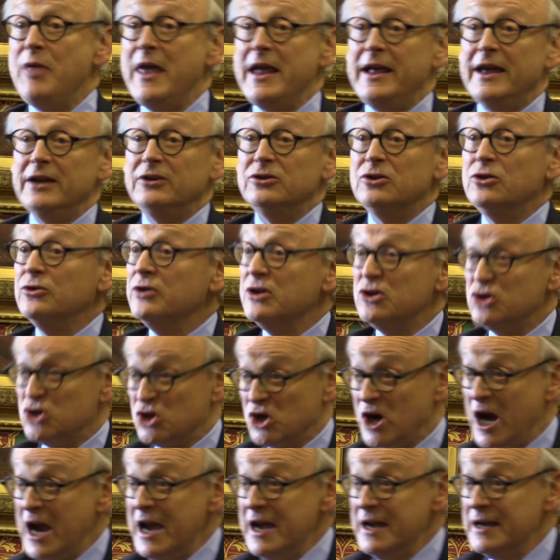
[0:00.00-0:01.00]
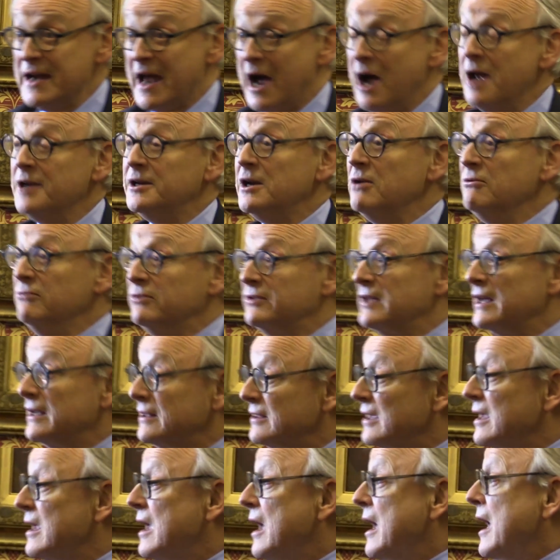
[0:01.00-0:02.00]
They get on a train now. I don't
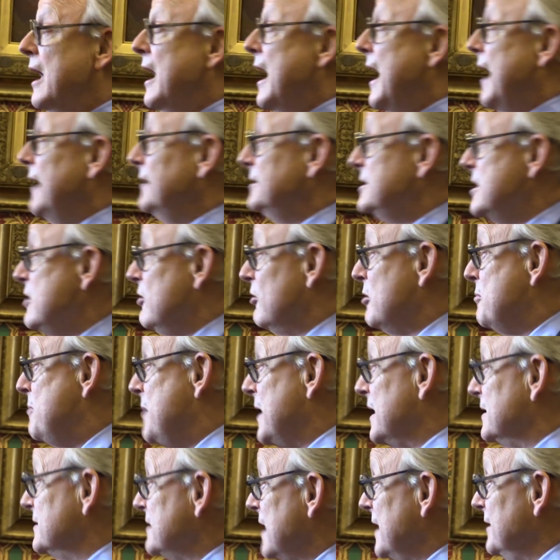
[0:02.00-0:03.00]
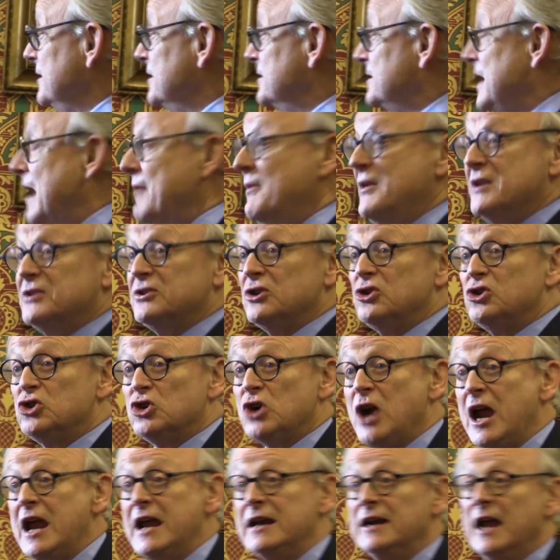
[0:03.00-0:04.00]
think the anti-Europeans understand there's a
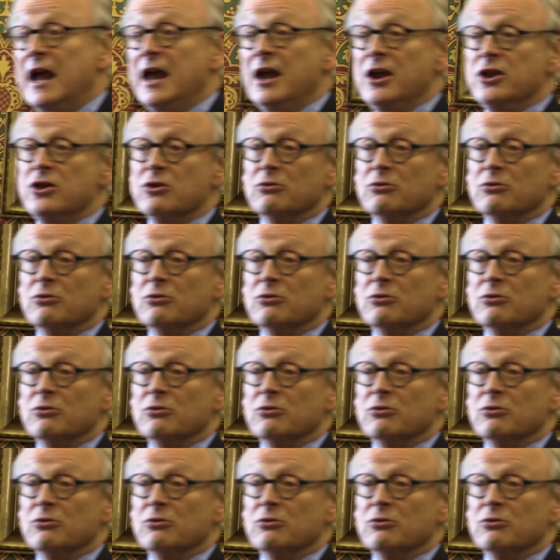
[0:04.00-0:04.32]
train.